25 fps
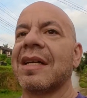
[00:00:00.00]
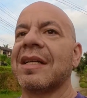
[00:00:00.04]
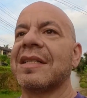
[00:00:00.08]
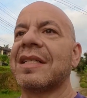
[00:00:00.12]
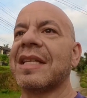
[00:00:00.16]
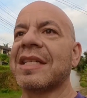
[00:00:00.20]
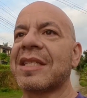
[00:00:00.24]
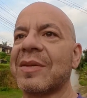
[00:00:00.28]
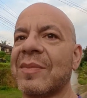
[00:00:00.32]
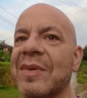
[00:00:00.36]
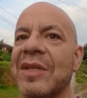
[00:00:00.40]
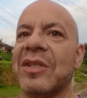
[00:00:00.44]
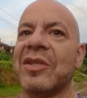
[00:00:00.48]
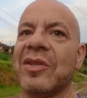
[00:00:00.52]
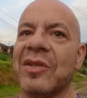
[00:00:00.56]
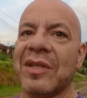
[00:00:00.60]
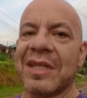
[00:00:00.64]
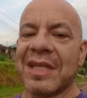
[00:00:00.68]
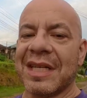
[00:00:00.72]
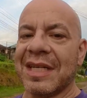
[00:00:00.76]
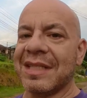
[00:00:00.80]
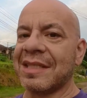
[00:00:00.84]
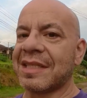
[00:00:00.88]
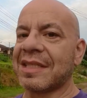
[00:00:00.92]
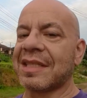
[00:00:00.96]
doesn't mean you
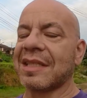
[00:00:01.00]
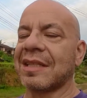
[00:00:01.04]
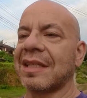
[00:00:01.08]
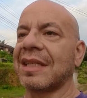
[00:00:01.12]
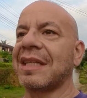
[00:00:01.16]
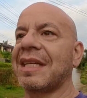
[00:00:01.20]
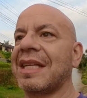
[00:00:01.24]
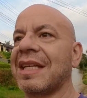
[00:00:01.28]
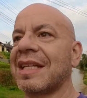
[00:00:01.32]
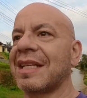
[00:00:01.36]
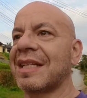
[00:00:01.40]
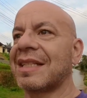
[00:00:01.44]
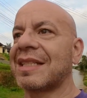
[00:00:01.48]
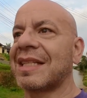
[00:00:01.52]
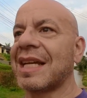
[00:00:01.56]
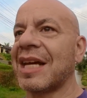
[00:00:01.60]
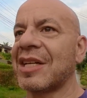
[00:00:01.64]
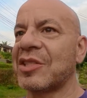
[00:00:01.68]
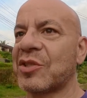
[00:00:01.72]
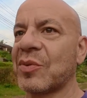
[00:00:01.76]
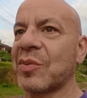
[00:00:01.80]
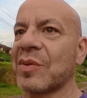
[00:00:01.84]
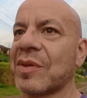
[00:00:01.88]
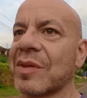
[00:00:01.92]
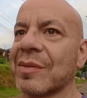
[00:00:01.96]
can instantly get in
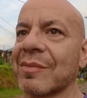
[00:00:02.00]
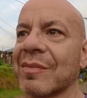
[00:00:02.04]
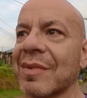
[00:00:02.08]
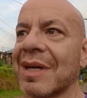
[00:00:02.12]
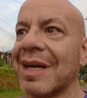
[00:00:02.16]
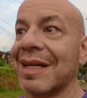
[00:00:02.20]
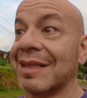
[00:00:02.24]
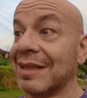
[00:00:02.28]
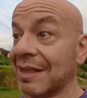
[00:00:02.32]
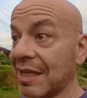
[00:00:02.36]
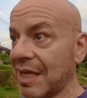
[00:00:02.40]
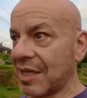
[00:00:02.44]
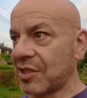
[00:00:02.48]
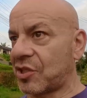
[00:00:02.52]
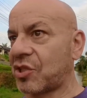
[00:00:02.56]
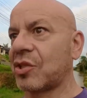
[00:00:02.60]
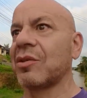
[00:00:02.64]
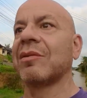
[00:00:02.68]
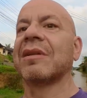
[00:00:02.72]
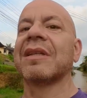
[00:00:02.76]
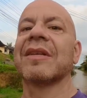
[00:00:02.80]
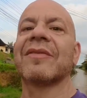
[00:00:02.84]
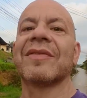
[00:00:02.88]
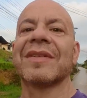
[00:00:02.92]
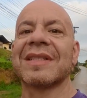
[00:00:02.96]
touch with them unless
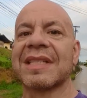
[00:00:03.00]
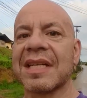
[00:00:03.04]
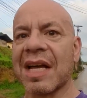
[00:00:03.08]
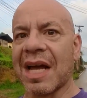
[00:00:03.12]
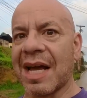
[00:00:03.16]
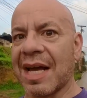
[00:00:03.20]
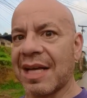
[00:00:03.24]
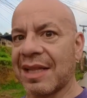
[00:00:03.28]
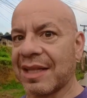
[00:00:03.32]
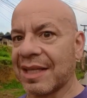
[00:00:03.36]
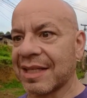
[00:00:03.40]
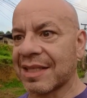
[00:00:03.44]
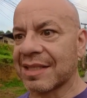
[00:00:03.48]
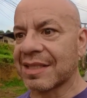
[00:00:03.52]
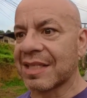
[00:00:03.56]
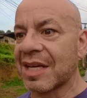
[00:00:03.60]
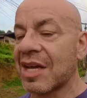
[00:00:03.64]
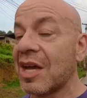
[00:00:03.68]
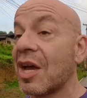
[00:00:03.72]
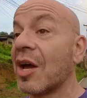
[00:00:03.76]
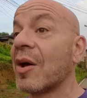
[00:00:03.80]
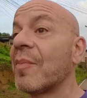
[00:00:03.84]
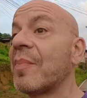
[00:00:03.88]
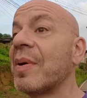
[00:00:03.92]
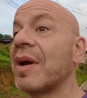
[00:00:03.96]
you live in Thailand.
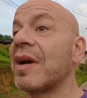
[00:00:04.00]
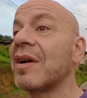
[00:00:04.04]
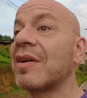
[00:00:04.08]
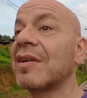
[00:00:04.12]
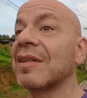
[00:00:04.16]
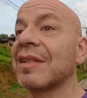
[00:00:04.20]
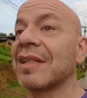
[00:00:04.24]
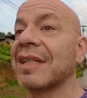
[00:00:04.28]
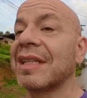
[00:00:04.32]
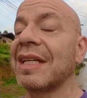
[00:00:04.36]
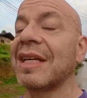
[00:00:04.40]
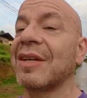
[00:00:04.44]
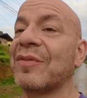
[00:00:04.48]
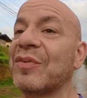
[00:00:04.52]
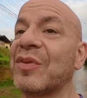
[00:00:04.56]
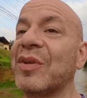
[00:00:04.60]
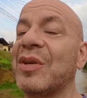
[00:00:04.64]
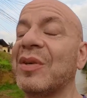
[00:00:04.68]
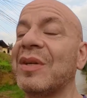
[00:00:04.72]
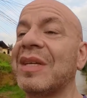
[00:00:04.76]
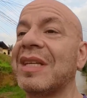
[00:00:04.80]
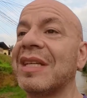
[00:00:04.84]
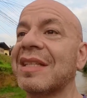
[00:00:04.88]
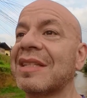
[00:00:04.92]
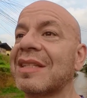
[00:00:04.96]
Apparently,
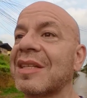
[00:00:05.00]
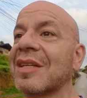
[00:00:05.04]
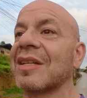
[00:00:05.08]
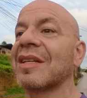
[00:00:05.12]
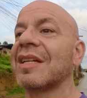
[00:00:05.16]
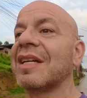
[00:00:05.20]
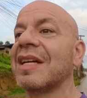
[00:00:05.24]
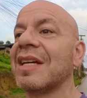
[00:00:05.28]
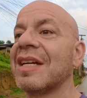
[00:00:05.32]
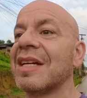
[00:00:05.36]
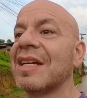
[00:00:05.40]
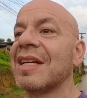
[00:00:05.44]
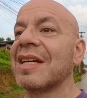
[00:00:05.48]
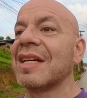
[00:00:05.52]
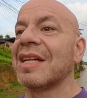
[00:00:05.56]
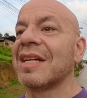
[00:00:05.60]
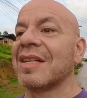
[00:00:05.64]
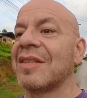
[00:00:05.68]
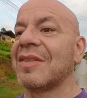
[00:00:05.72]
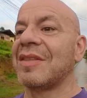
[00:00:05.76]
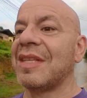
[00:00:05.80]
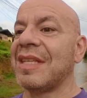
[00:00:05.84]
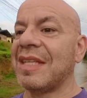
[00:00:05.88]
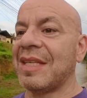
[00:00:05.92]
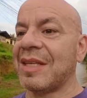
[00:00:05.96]
if you get
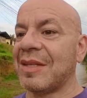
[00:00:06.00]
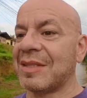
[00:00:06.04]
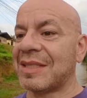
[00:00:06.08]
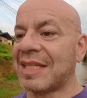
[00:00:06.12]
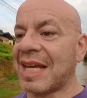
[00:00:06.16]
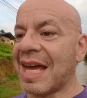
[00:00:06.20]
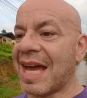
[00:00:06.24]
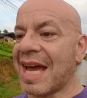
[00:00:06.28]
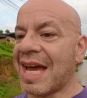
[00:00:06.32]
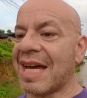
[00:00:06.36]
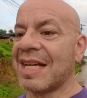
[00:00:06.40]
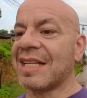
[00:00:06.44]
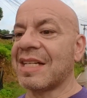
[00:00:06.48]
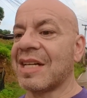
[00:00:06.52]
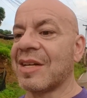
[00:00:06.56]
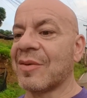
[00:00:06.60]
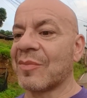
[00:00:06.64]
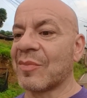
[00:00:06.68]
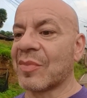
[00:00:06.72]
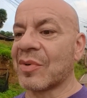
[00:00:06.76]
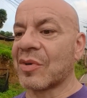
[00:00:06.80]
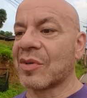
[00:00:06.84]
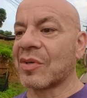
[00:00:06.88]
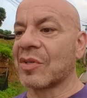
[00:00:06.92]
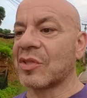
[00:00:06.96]
the tag
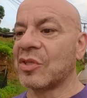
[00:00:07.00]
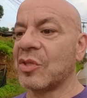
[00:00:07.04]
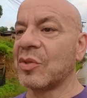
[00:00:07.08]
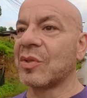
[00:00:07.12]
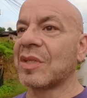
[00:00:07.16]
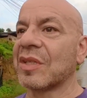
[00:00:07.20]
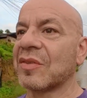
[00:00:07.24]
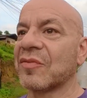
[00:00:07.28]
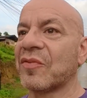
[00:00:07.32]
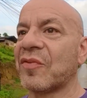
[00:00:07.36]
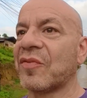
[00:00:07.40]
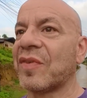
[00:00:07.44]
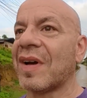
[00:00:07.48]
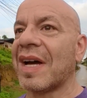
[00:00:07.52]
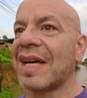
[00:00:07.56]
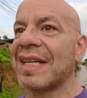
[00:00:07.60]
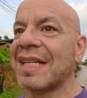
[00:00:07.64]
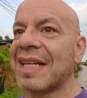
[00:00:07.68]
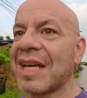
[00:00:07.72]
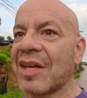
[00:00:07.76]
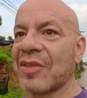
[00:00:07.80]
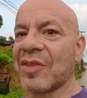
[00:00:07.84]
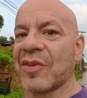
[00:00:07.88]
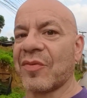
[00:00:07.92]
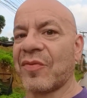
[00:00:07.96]
number, you can
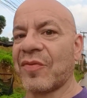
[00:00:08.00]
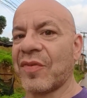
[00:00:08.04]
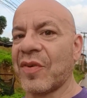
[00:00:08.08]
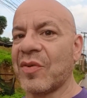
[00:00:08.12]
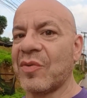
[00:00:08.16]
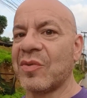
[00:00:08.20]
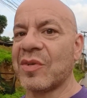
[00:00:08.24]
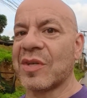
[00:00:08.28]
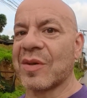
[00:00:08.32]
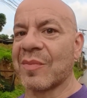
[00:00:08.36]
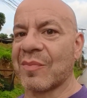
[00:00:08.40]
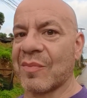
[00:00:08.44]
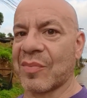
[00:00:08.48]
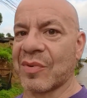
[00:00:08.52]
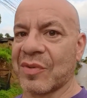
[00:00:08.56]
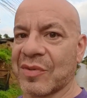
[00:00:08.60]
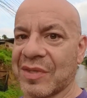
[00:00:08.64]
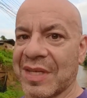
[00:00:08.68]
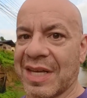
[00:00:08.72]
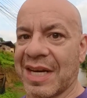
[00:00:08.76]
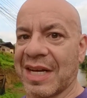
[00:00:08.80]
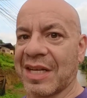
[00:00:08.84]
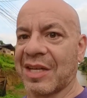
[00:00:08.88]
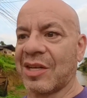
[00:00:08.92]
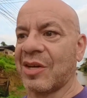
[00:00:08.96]
find out the phone number
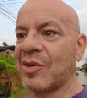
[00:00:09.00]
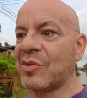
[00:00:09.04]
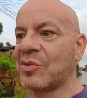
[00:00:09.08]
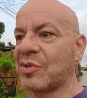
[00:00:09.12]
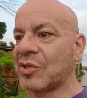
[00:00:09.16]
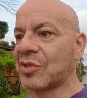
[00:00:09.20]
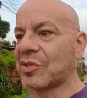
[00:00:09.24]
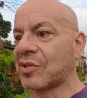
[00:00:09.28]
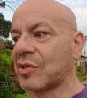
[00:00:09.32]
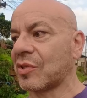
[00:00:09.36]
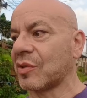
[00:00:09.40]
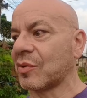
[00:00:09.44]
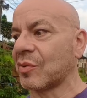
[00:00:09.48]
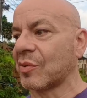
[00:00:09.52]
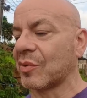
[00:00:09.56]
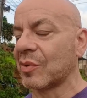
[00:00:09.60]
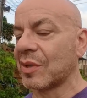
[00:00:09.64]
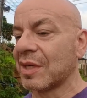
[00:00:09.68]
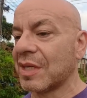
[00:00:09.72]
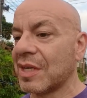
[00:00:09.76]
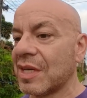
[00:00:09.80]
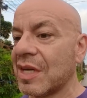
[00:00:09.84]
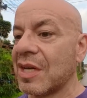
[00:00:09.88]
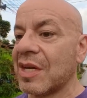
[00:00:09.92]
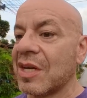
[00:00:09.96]
that it goes to.
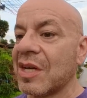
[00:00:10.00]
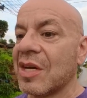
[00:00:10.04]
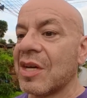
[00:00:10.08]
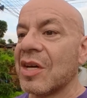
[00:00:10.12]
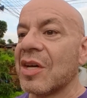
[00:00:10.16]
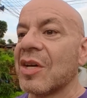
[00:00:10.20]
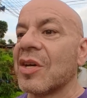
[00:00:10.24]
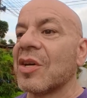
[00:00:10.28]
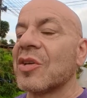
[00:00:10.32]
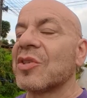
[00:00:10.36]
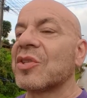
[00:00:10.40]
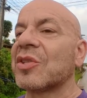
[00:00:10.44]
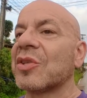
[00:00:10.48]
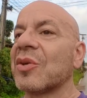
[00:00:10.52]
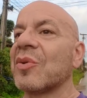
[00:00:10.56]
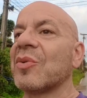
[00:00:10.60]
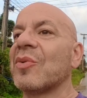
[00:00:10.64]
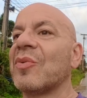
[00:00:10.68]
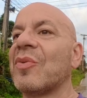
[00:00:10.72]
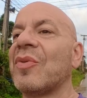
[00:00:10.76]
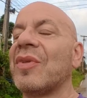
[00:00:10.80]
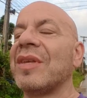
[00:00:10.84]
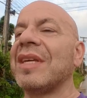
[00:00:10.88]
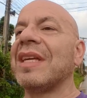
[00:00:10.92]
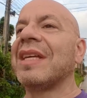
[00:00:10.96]
So
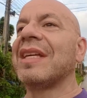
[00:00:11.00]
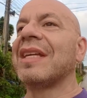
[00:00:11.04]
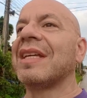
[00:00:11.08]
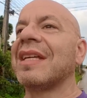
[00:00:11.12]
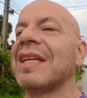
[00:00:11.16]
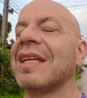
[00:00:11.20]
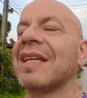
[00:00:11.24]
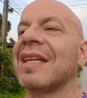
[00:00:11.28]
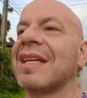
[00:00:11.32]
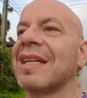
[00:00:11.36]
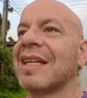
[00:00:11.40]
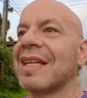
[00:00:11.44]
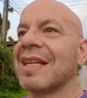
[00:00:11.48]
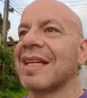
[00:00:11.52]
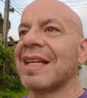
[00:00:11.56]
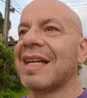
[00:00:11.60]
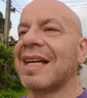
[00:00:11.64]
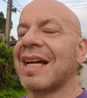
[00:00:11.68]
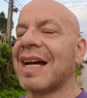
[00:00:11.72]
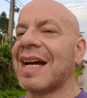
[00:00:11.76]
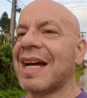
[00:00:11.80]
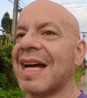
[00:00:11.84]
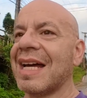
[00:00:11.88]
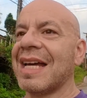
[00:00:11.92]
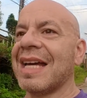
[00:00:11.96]
the
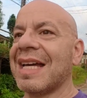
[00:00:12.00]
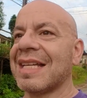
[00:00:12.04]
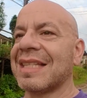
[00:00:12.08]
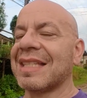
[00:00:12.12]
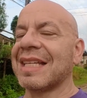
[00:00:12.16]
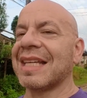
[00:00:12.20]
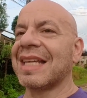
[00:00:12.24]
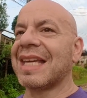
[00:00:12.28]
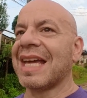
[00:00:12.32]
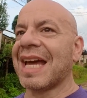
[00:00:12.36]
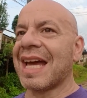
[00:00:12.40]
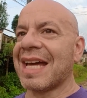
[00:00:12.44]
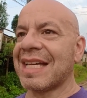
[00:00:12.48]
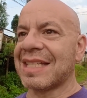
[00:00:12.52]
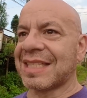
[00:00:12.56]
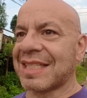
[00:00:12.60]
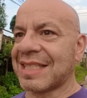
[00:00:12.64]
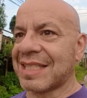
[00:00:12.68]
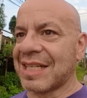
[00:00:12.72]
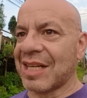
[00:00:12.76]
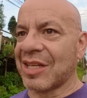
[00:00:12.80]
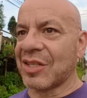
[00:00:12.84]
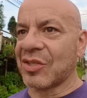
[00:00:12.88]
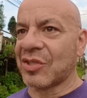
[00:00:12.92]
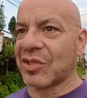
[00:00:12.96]
guy at the gas
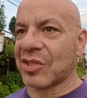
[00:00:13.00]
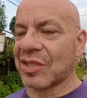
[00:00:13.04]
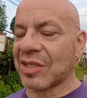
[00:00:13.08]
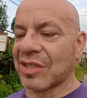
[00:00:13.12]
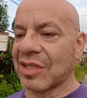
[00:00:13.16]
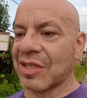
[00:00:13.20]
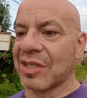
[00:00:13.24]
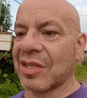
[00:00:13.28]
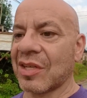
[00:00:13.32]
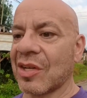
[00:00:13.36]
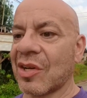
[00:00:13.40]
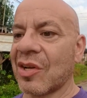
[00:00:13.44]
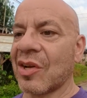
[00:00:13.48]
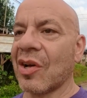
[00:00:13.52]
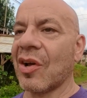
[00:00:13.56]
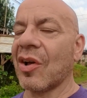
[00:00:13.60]
station